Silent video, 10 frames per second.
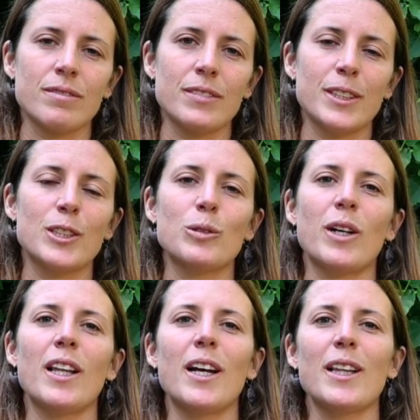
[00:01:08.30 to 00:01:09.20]
This is
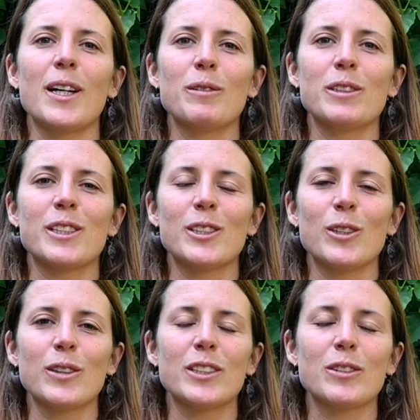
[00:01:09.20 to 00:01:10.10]
why light language is
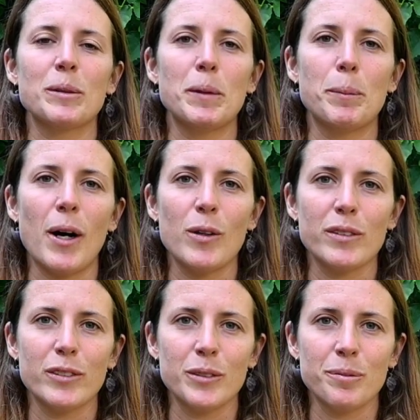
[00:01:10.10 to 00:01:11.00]
so extremely powerful.